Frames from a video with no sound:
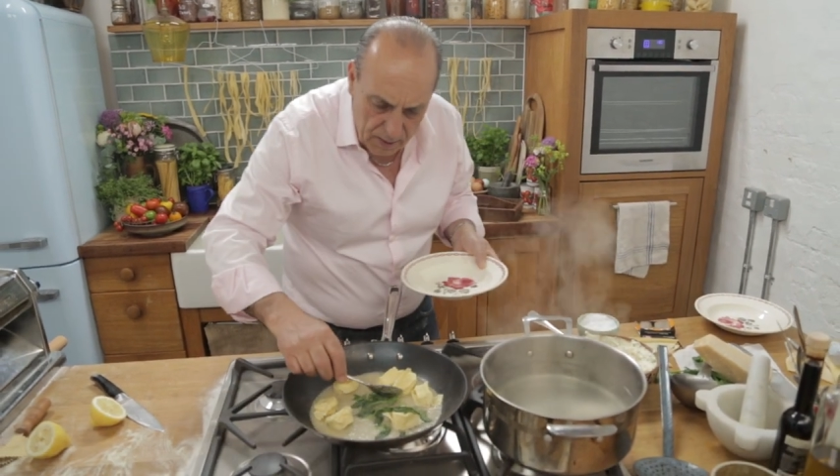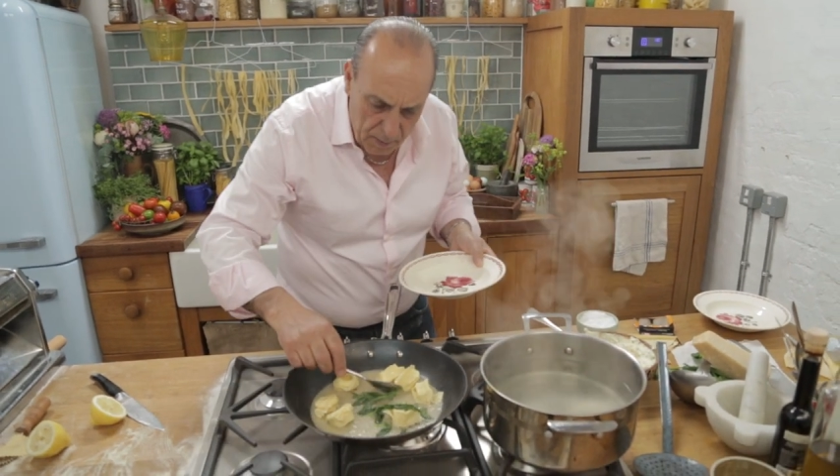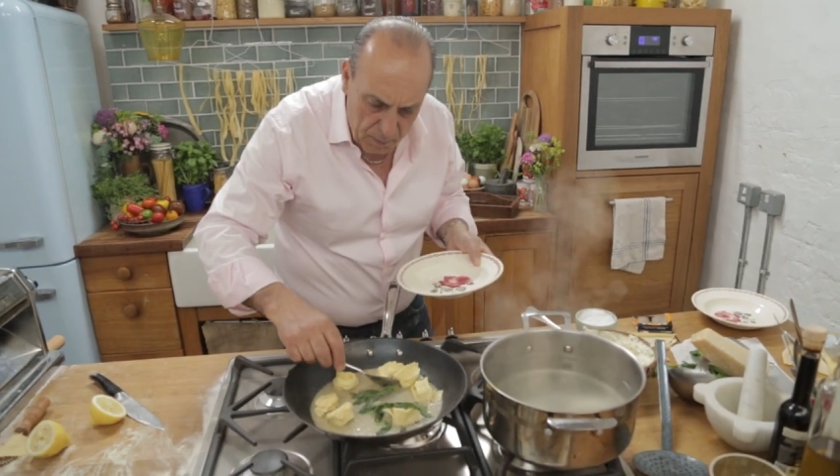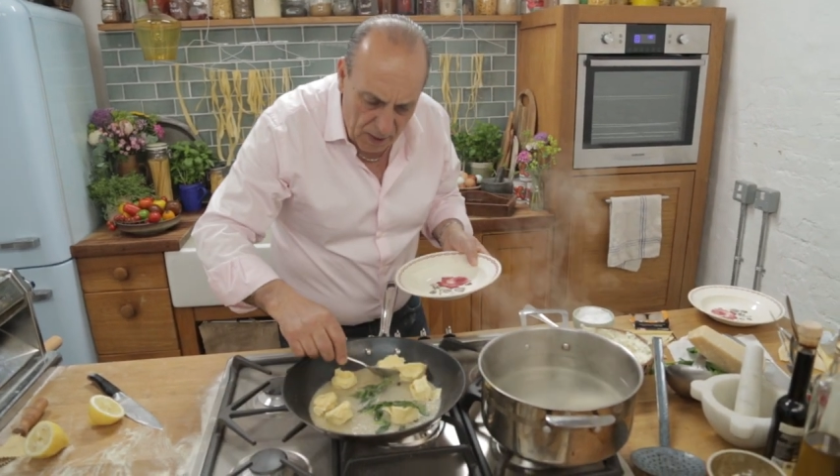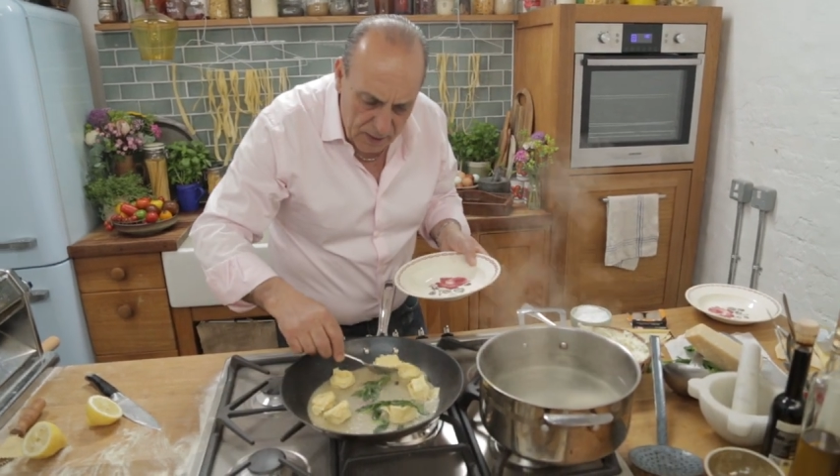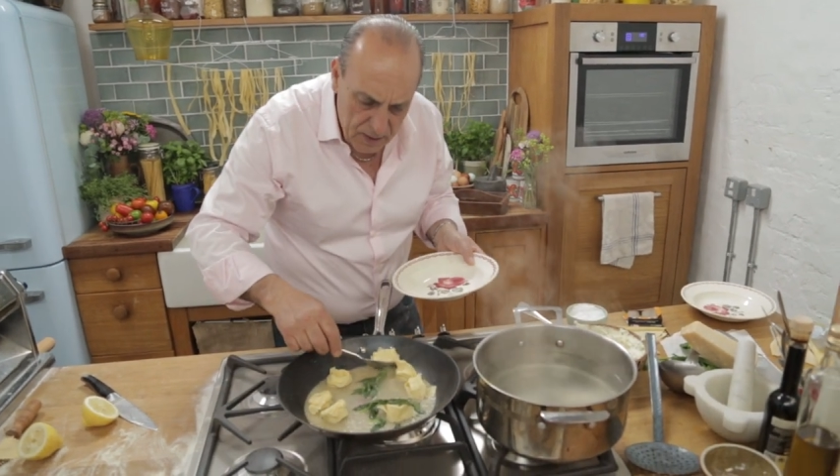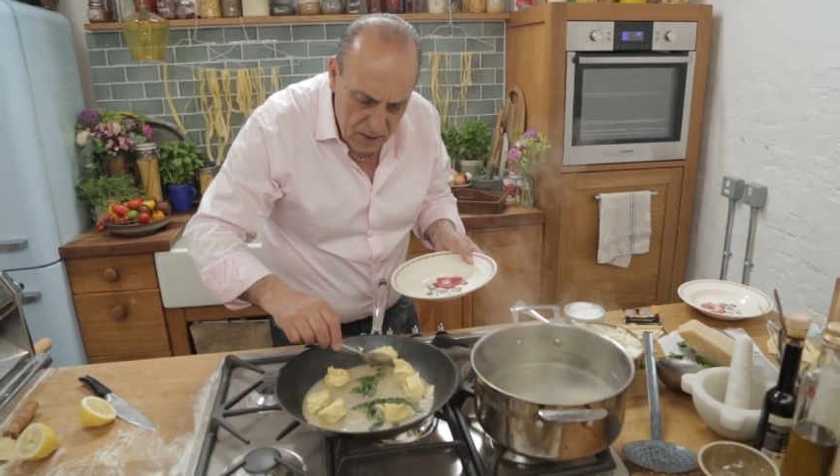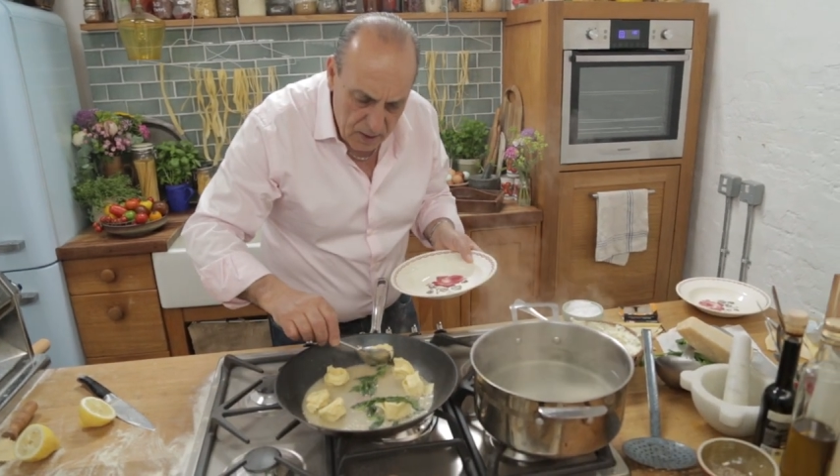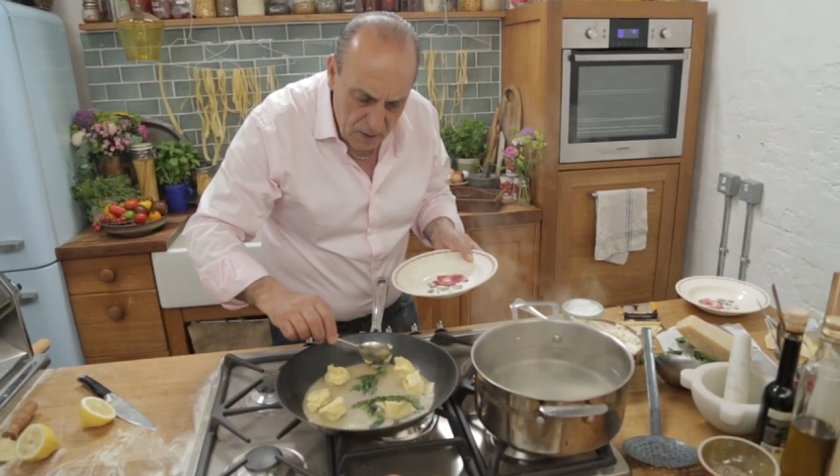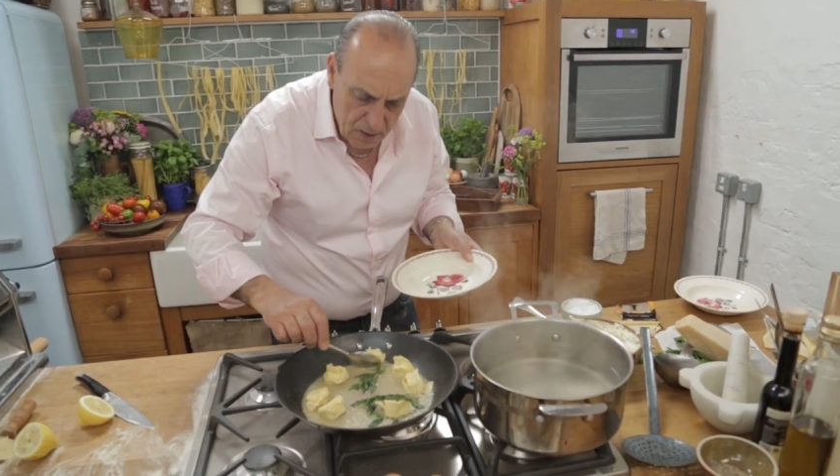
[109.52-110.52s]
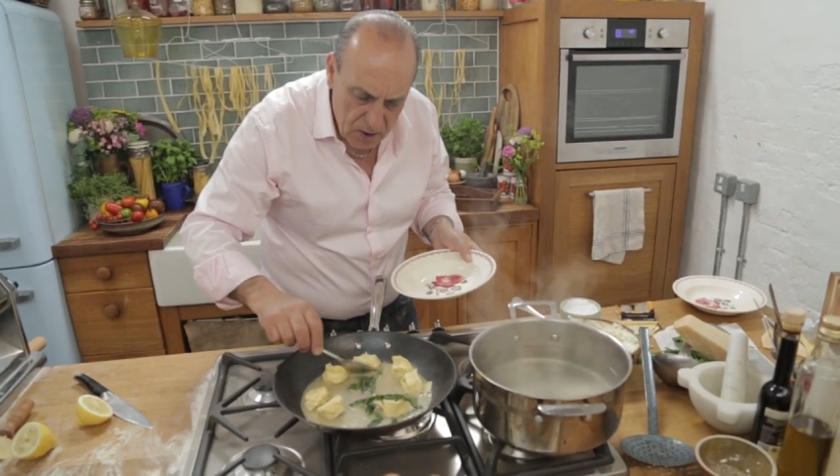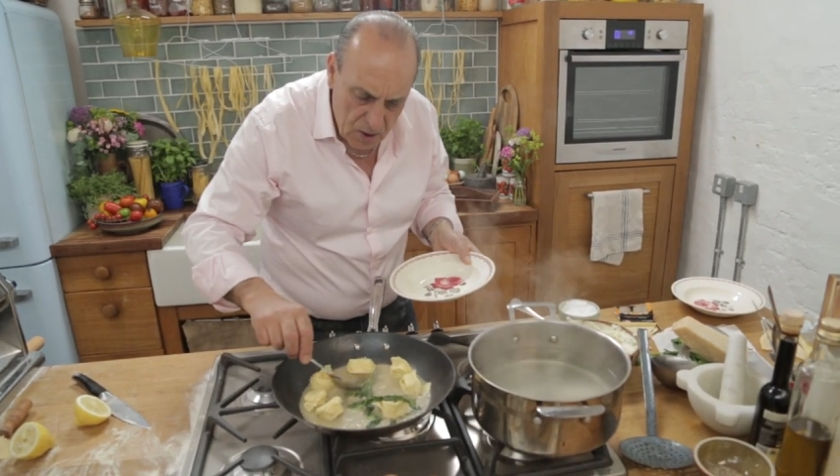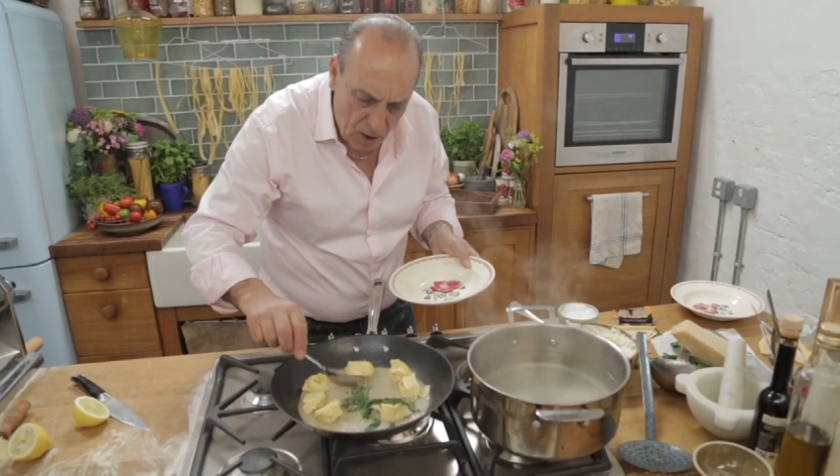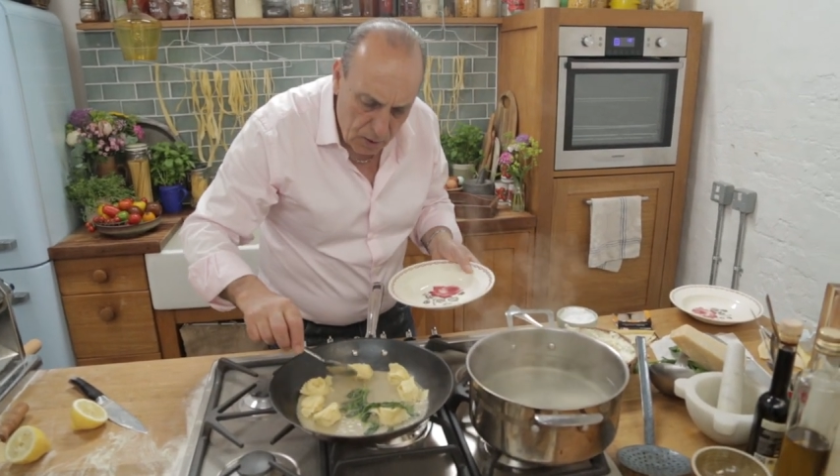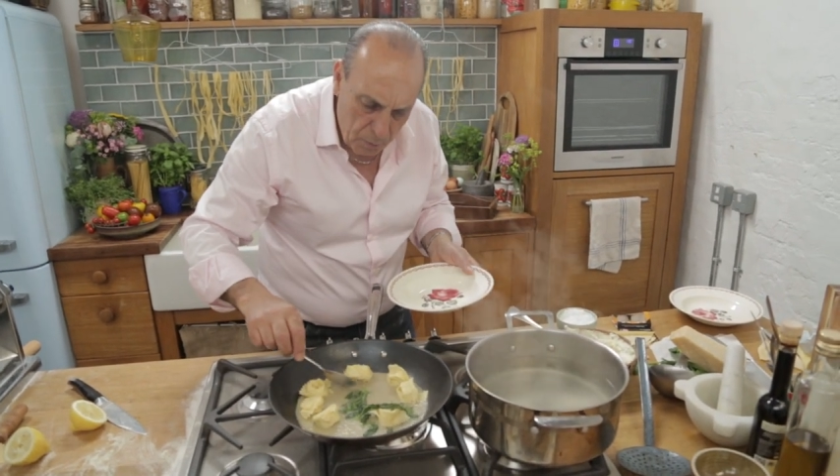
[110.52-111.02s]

Get a plate and start